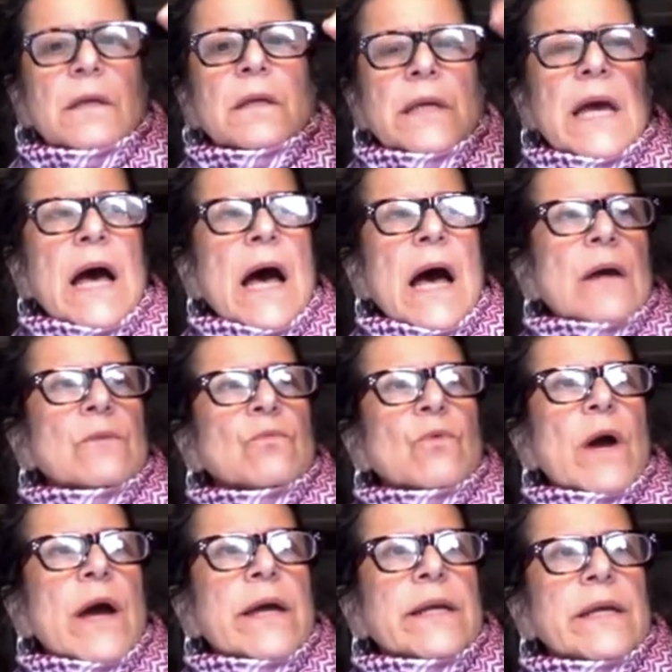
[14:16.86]
Yeah, I
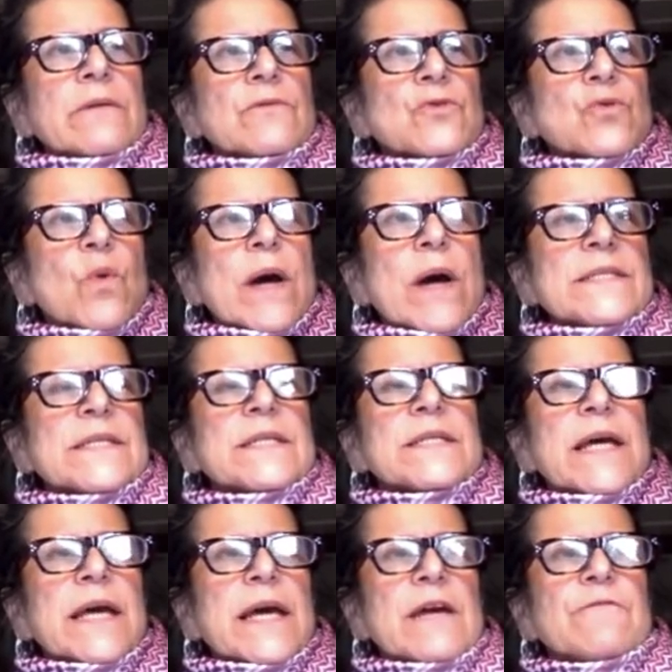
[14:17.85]
ride it twice a
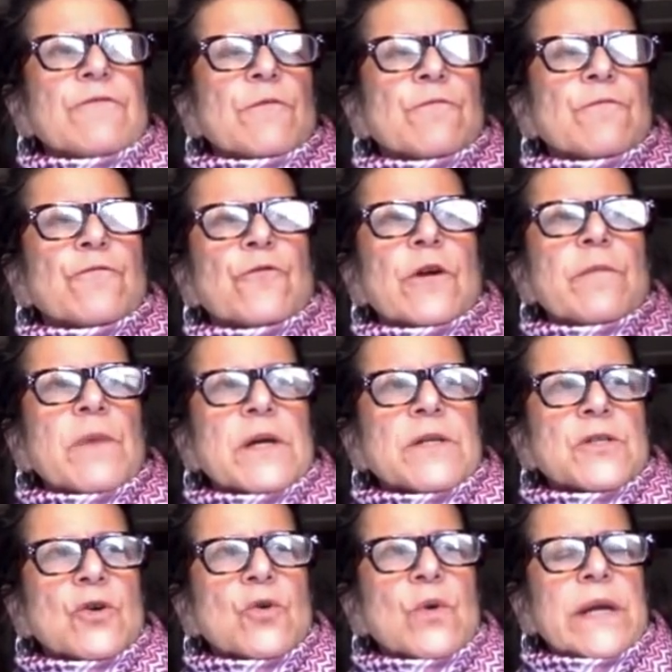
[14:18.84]
day from
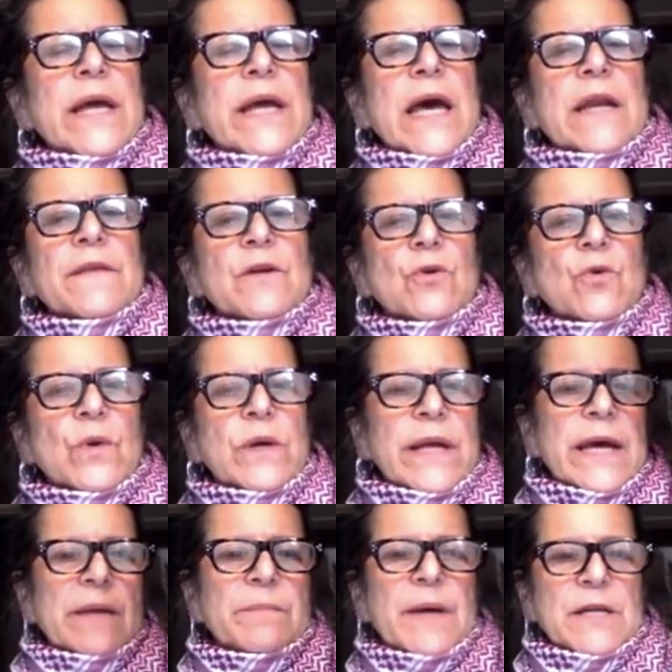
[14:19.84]
Fremont to Queen Anne, and then Queen
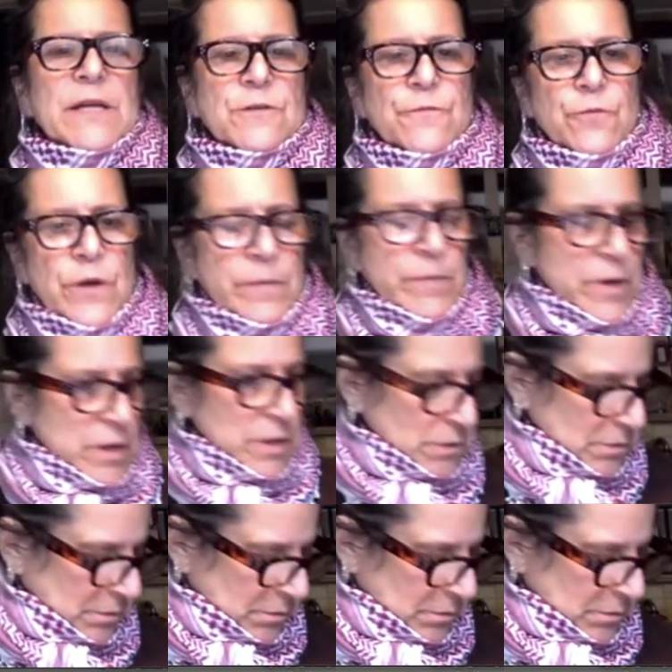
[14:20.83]
Anne back to Fremont.